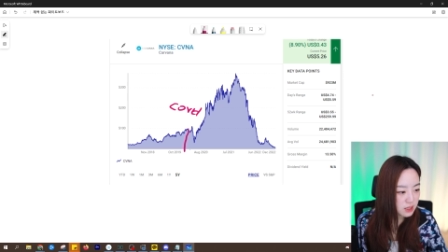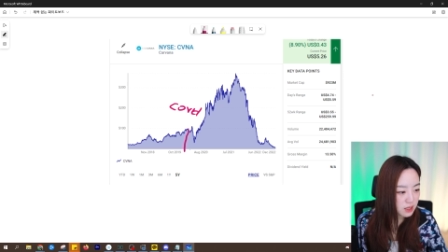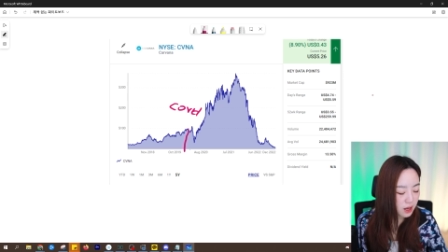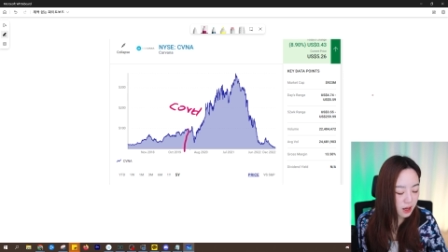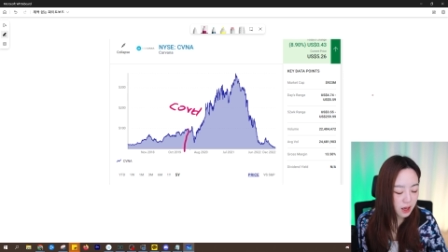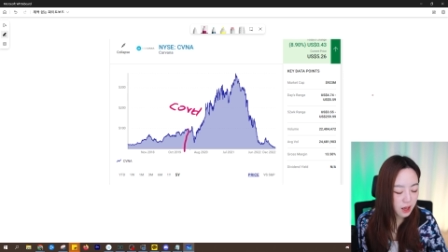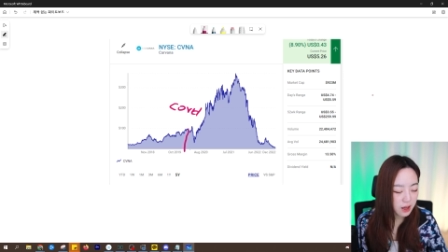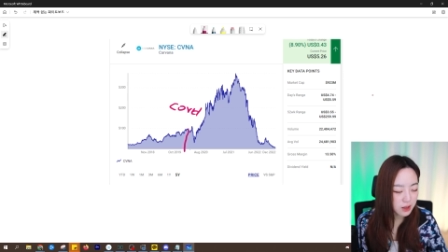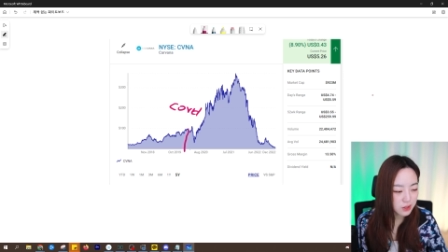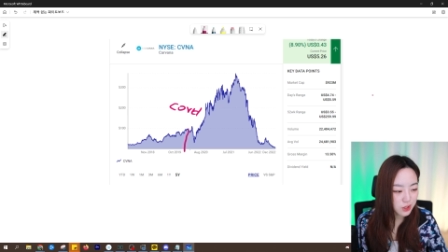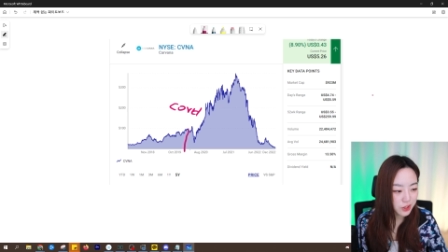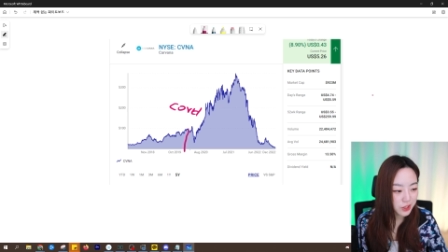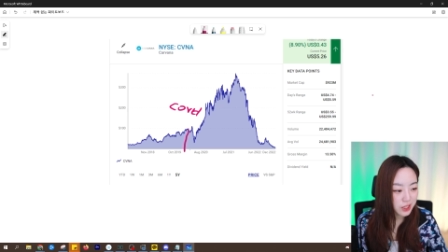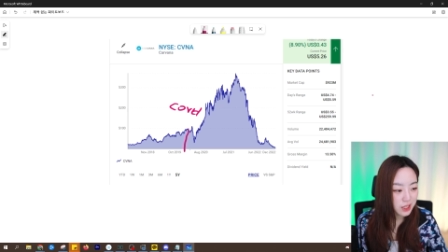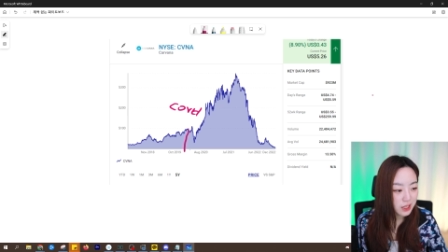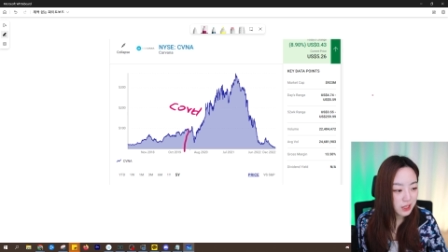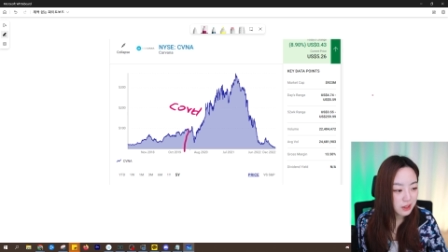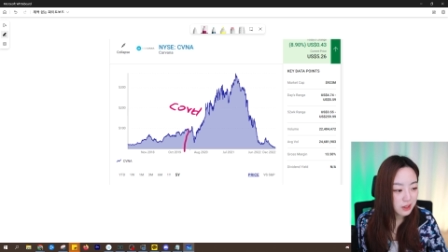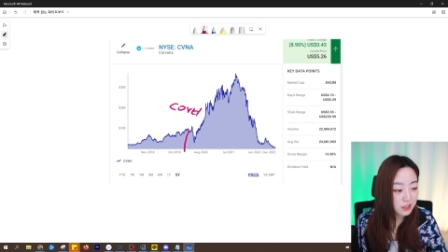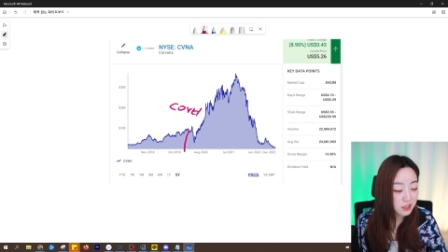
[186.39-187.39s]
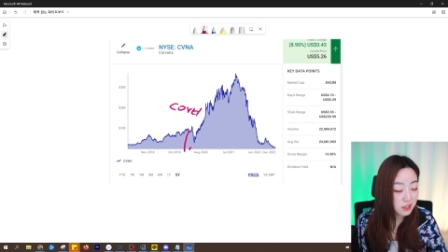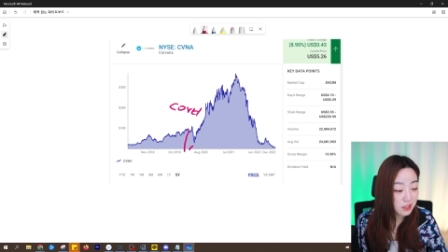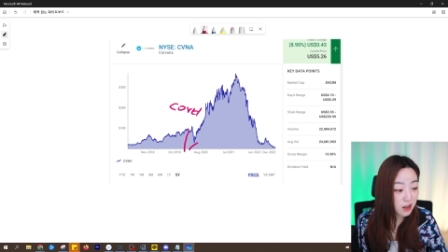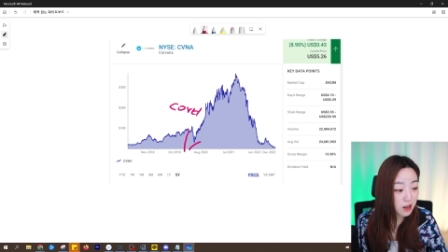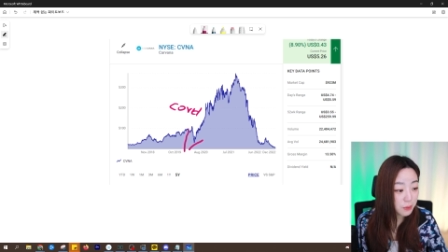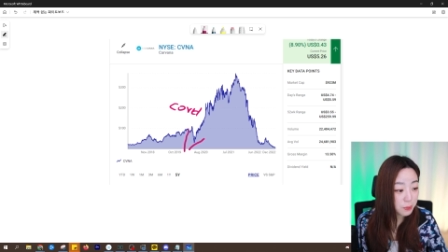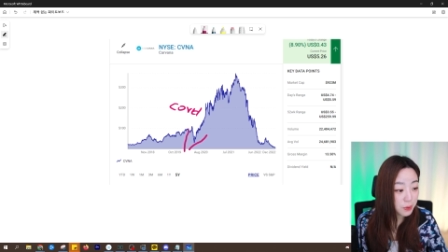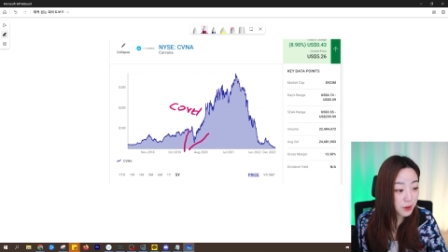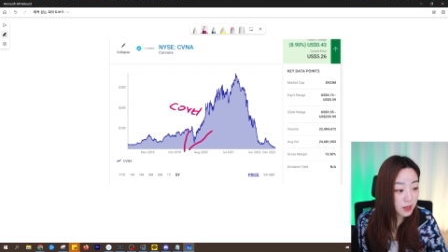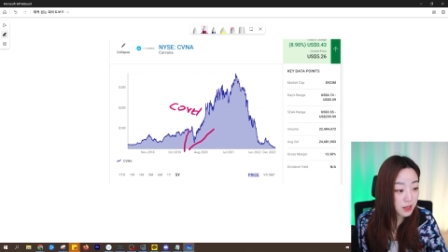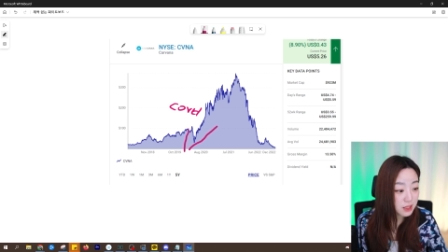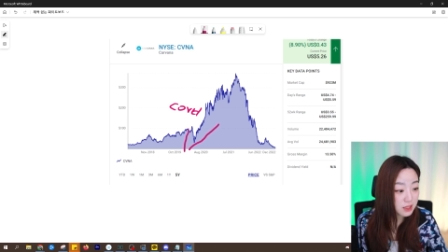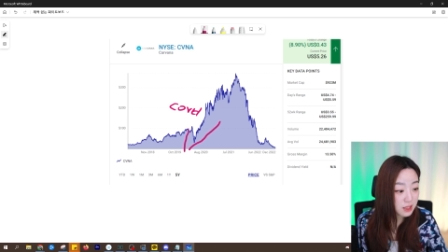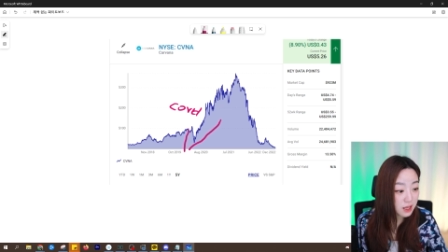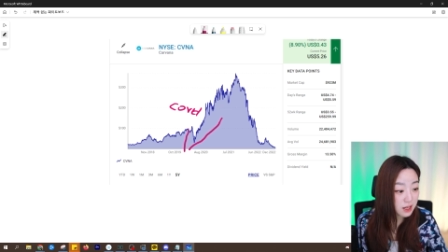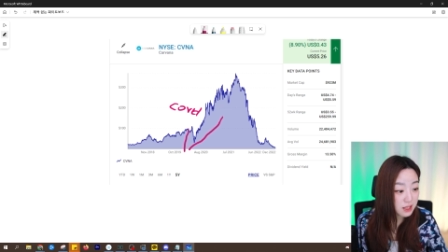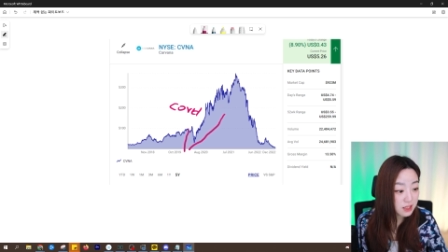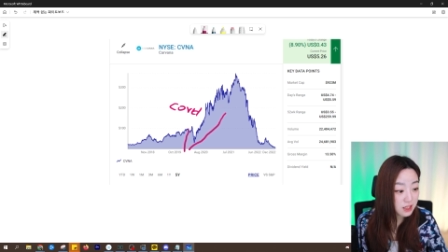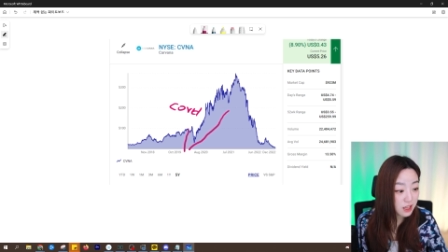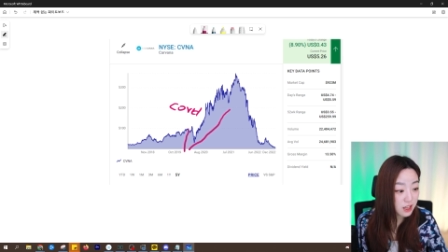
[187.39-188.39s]
the stock price
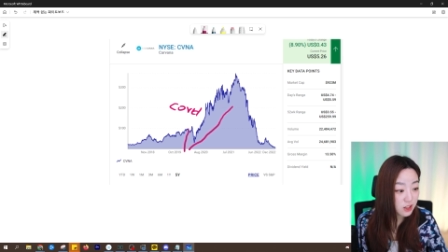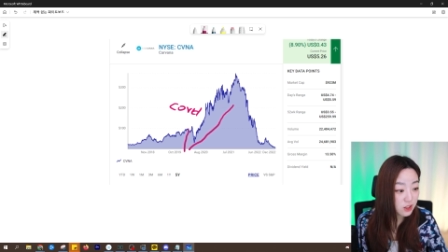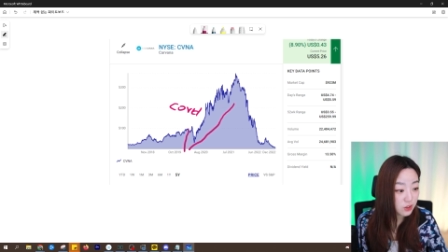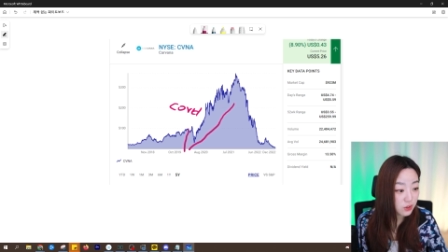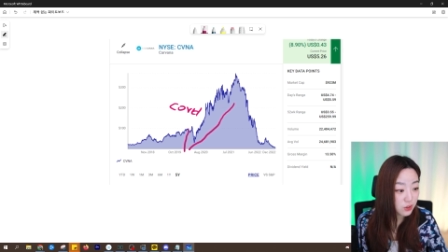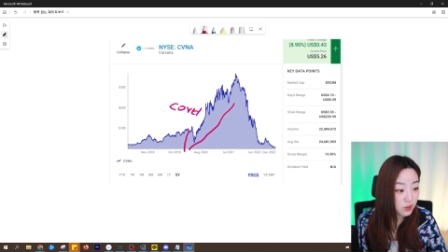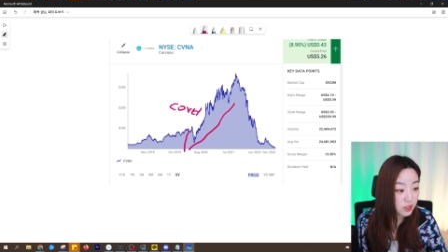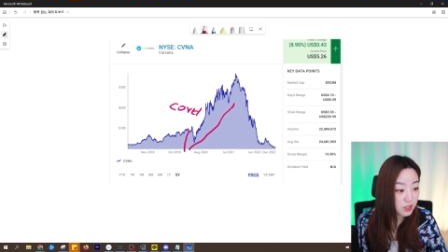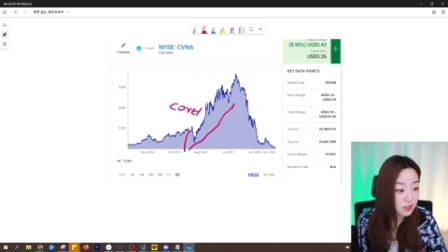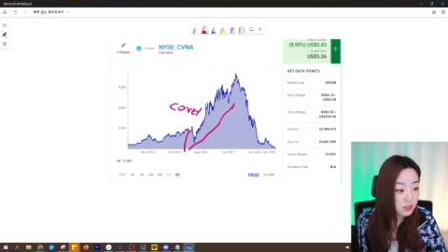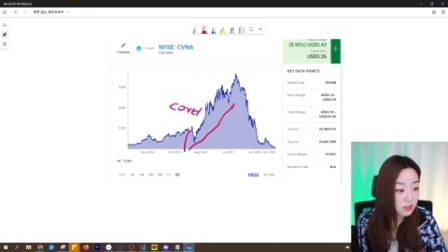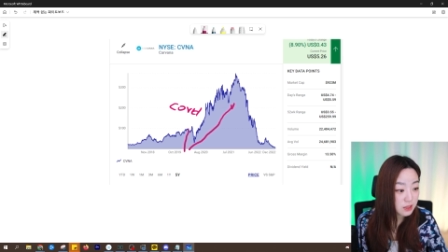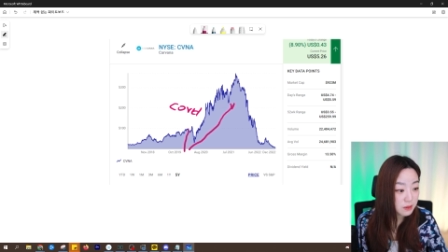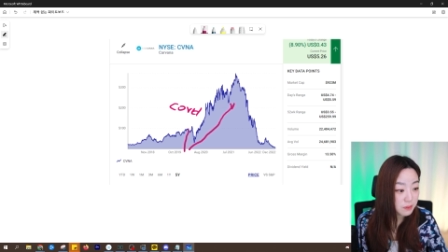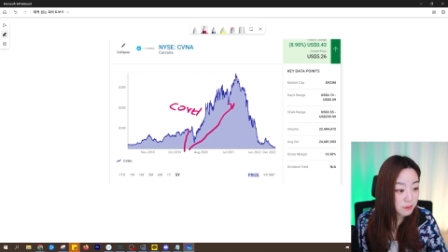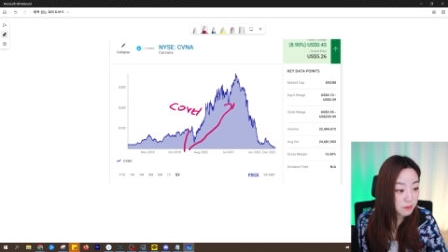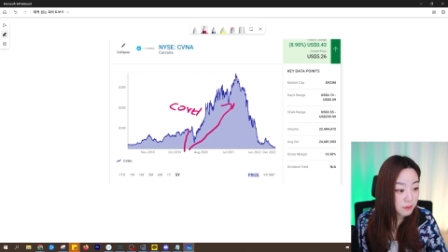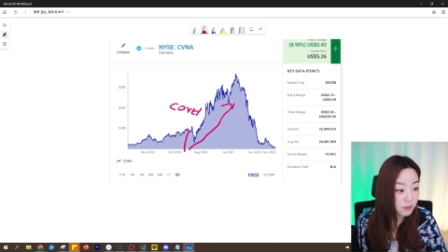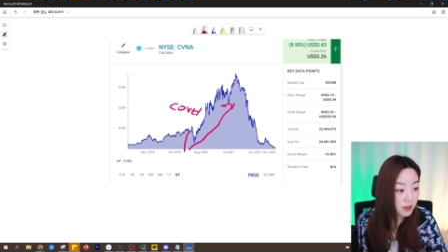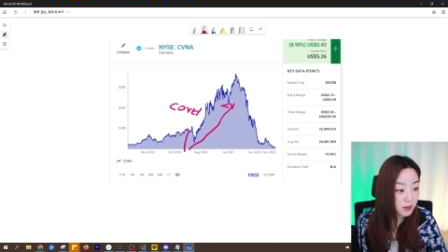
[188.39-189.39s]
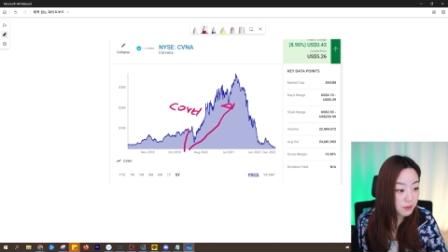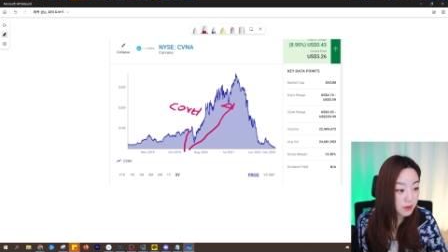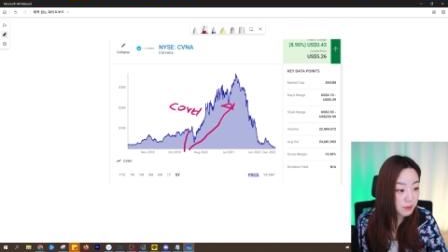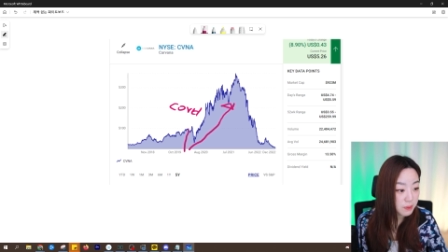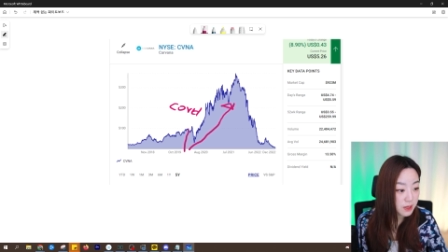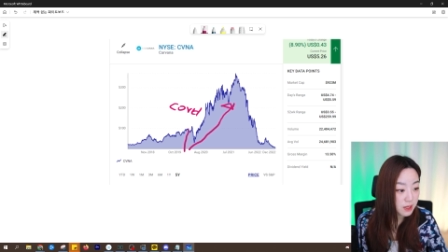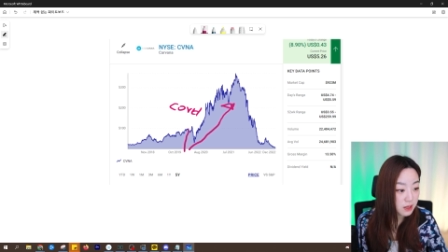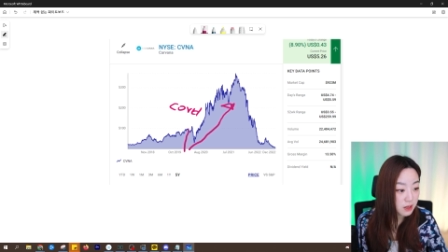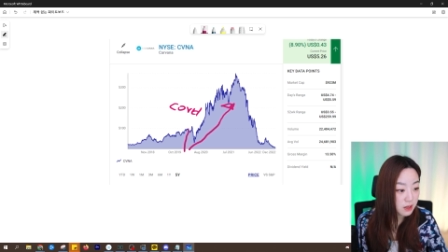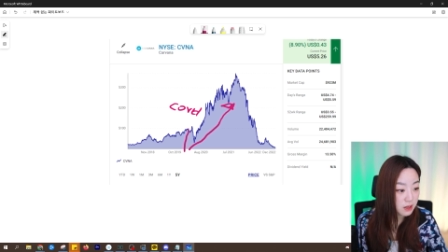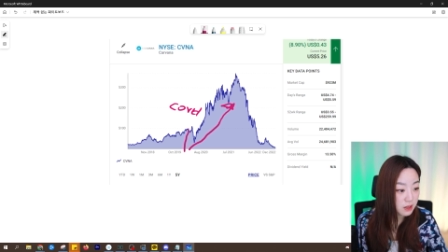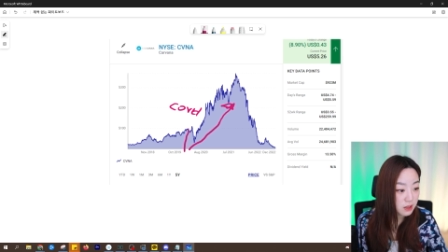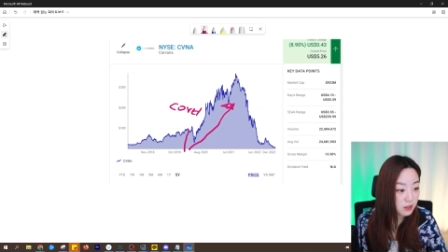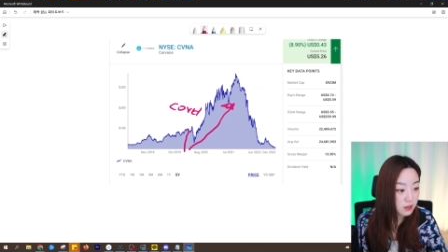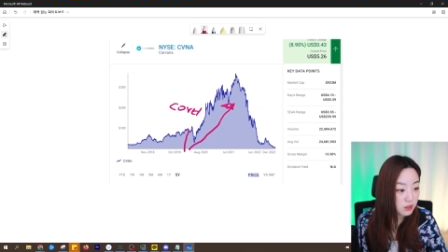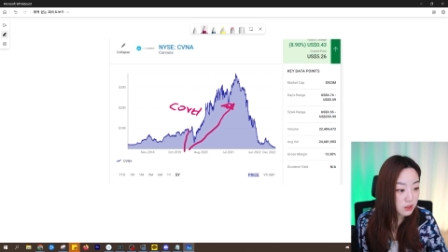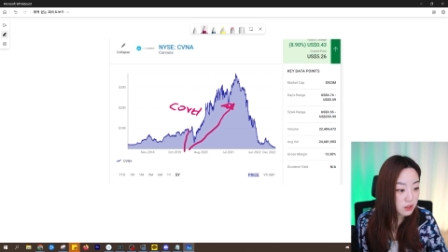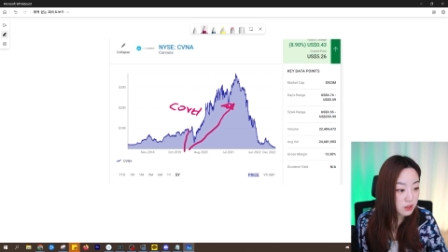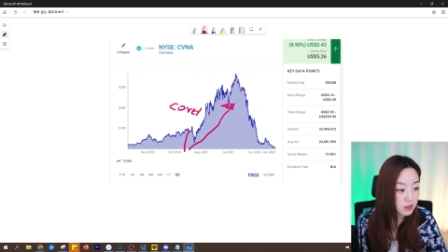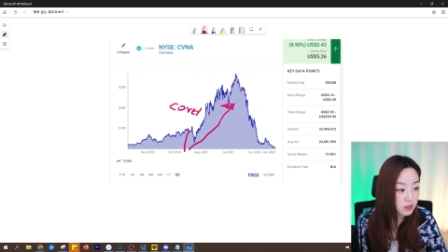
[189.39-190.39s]
has increased maybe
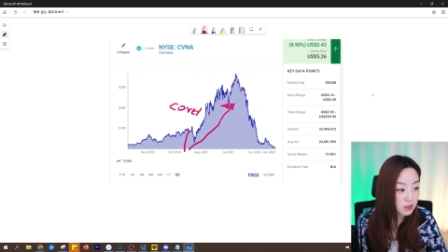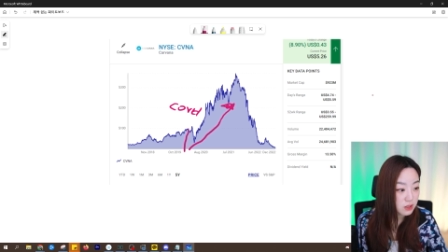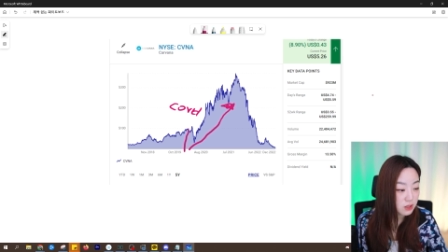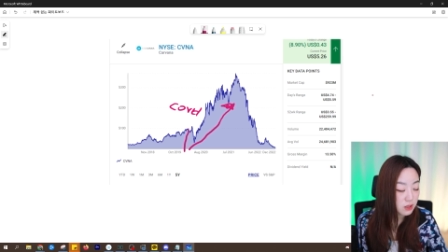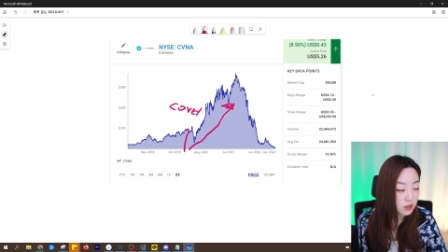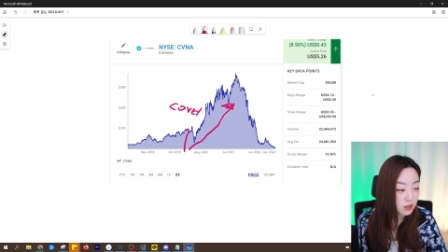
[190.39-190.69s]
because